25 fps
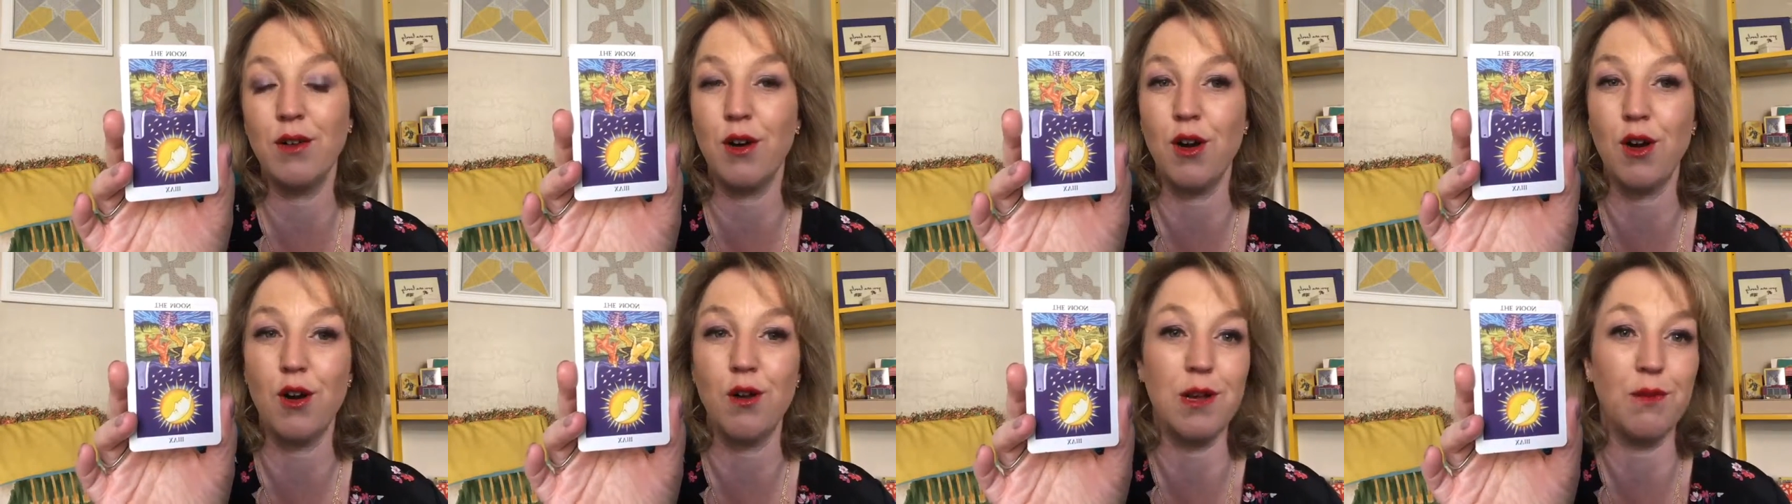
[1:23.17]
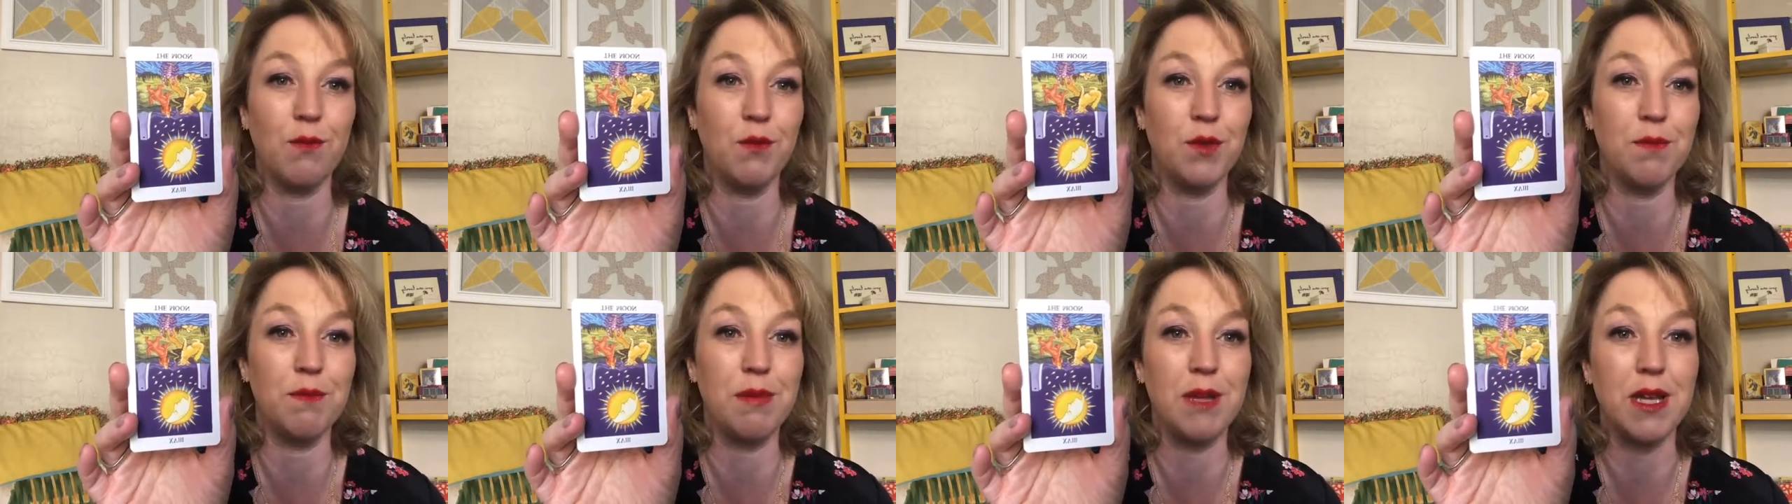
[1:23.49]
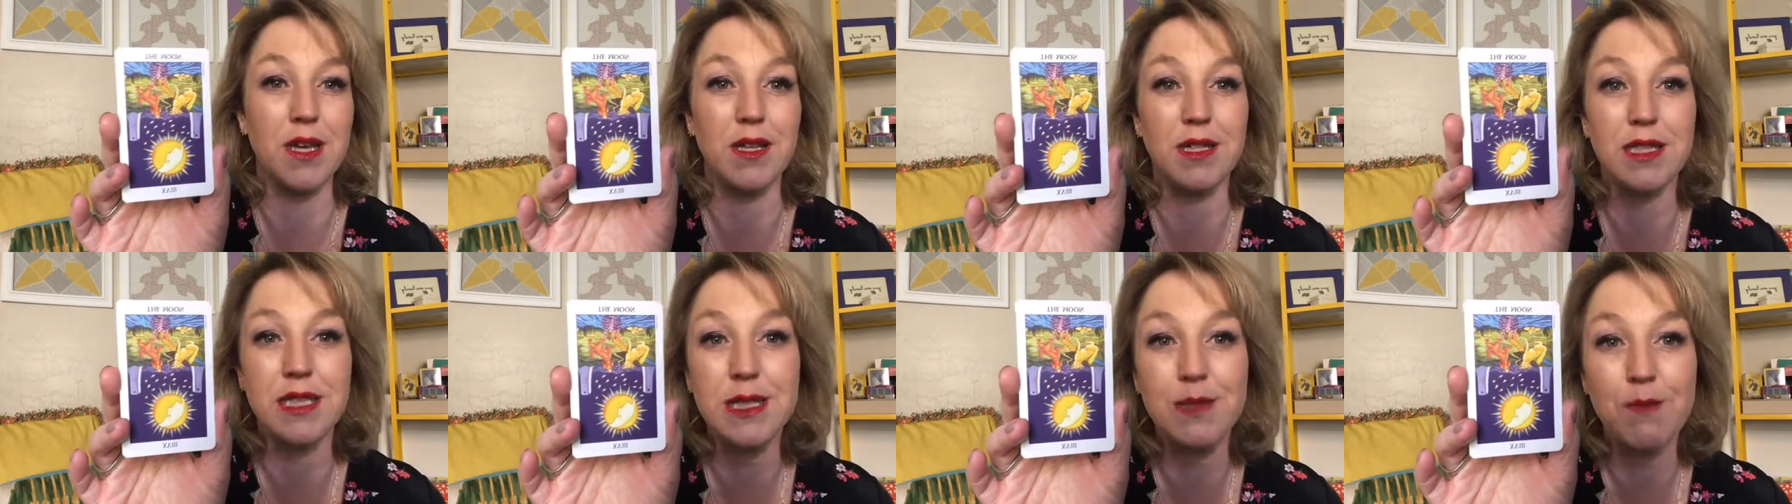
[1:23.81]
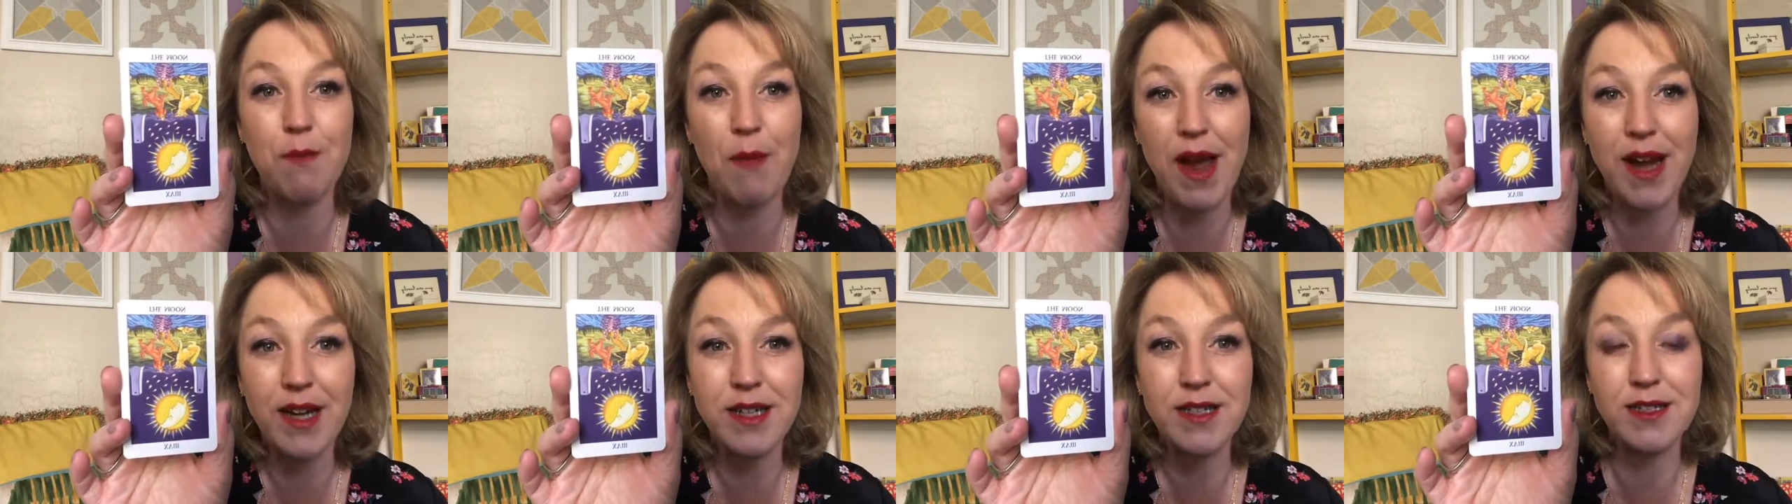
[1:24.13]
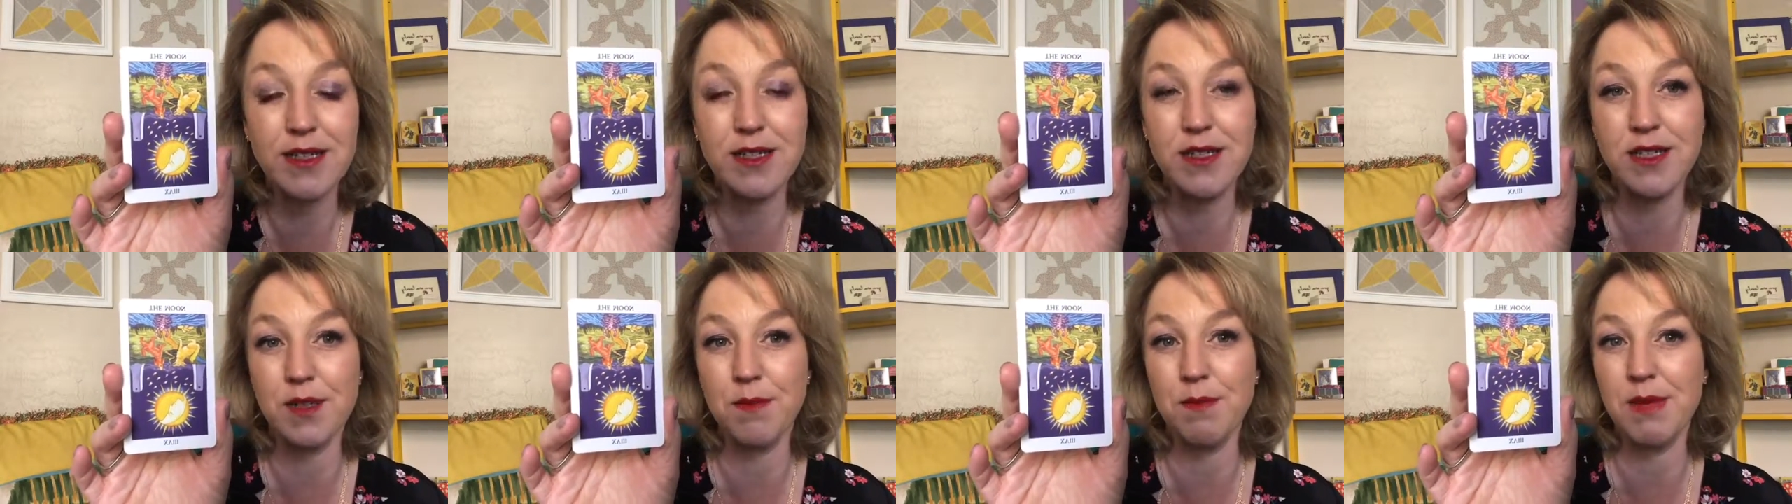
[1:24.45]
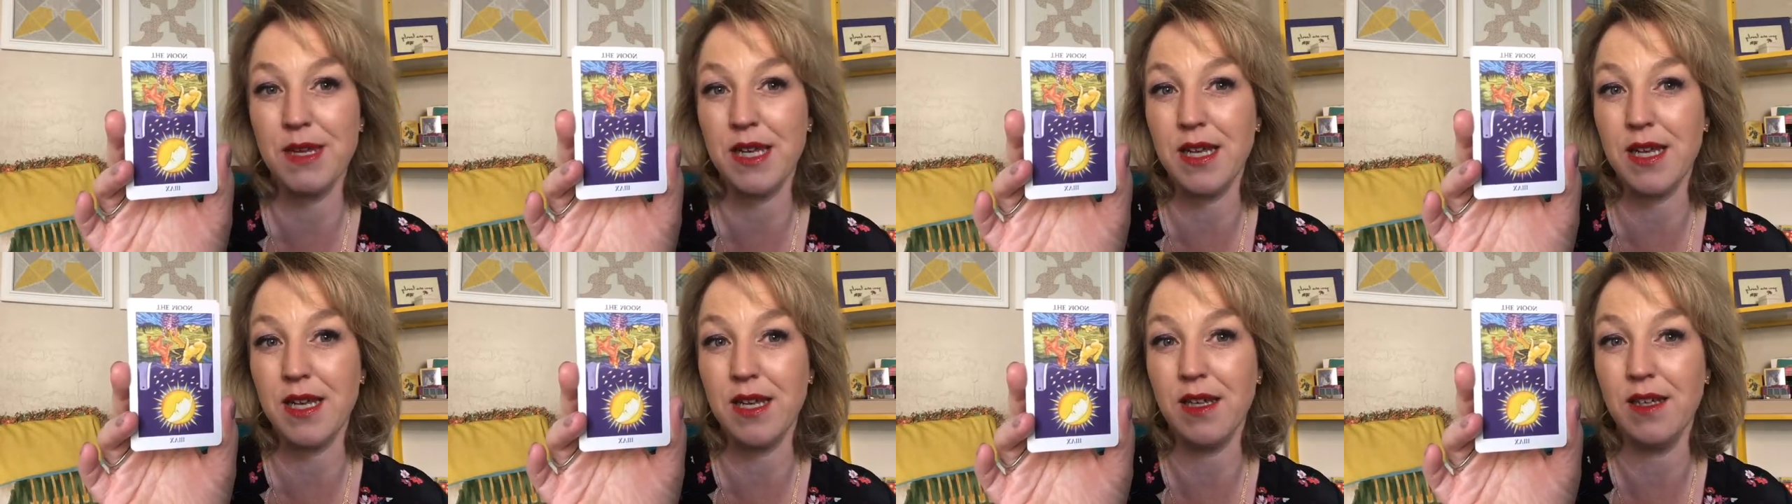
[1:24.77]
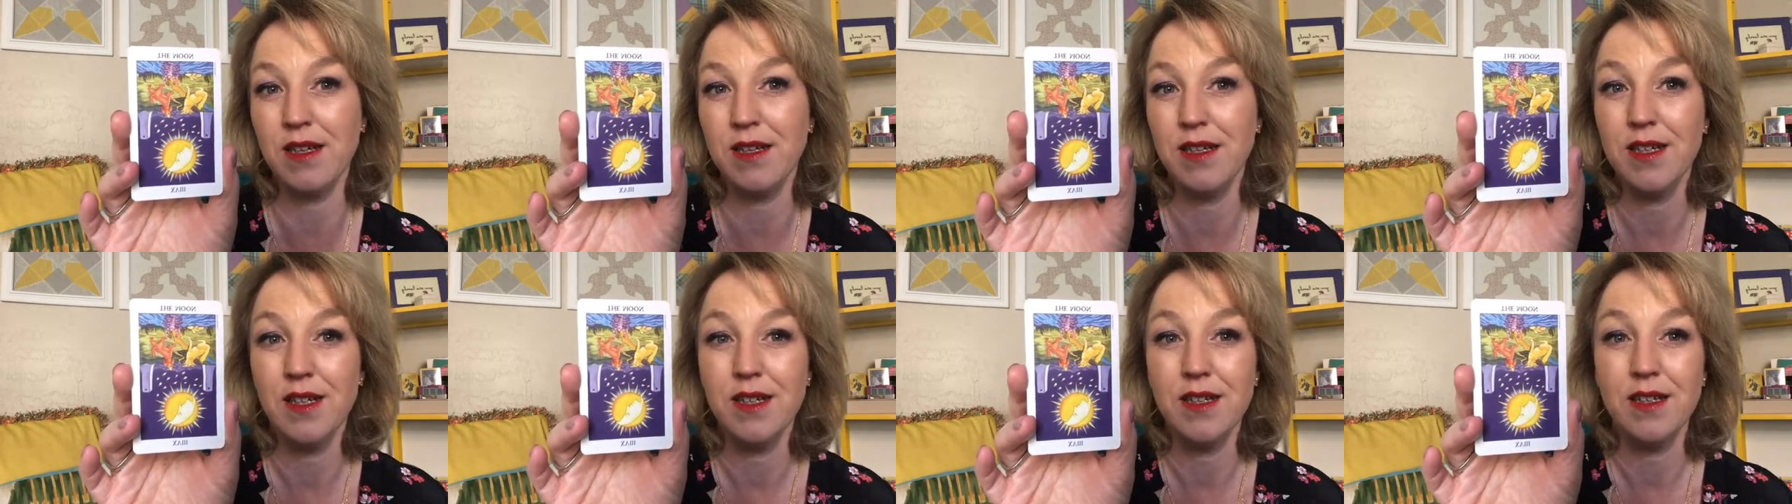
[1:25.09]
or it would be expected to be